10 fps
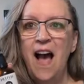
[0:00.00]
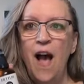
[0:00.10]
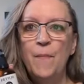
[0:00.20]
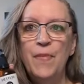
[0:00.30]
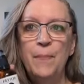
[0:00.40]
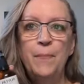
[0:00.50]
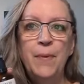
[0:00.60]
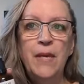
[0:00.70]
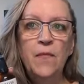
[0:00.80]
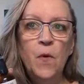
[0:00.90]
The
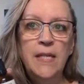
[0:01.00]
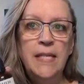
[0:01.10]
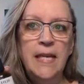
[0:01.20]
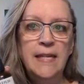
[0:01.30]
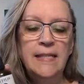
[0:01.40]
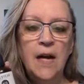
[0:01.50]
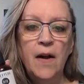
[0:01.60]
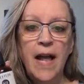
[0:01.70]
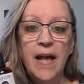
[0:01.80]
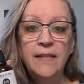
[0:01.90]
B14 is
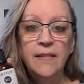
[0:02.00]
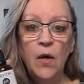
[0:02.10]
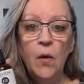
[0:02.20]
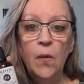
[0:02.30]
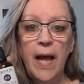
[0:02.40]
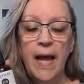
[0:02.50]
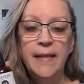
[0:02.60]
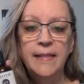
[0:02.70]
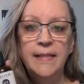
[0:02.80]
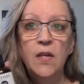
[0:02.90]
our
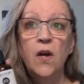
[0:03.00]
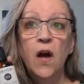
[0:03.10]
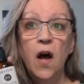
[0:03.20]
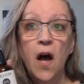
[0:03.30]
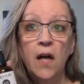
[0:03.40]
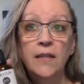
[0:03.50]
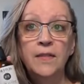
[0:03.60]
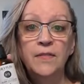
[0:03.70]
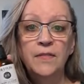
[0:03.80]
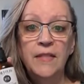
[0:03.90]
SOS
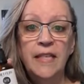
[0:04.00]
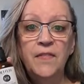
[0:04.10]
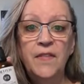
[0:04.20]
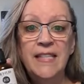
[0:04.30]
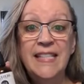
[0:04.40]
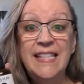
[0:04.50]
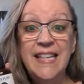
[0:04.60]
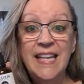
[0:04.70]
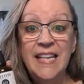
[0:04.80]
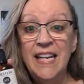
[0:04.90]
Olive Leaf
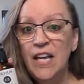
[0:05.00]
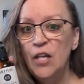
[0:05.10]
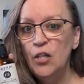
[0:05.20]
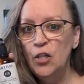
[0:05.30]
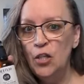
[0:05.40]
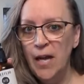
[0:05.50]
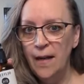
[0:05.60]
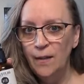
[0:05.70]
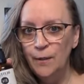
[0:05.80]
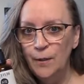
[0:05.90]
Skin
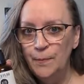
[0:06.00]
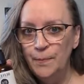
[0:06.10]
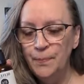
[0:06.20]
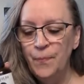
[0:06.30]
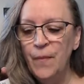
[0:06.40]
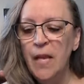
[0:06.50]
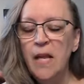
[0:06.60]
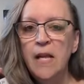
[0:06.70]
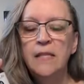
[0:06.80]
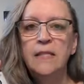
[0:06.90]
Gel.
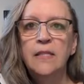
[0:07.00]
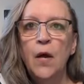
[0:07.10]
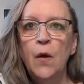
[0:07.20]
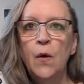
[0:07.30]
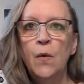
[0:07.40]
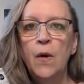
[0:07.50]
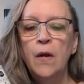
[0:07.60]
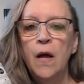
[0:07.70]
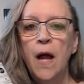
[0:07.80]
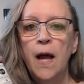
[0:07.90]
So
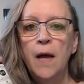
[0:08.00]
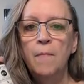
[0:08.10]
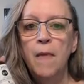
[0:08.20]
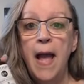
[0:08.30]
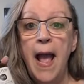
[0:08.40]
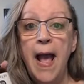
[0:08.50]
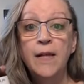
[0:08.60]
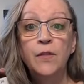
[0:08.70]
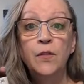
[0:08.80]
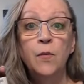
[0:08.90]

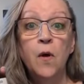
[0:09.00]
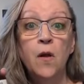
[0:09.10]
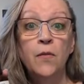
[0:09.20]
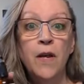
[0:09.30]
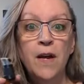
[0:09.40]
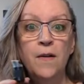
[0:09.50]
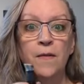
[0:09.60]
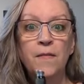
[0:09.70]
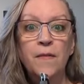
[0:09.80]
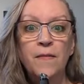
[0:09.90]
as you all
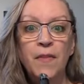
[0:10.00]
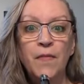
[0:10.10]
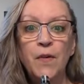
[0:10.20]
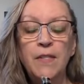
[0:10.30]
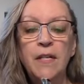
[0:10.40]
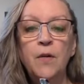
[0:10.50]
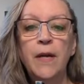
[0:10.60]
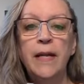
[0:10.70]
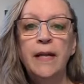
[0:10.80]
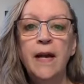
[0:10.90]
know, the first
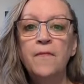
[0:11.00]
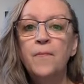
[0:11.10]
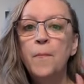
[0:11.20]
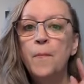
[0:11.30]
ingredient of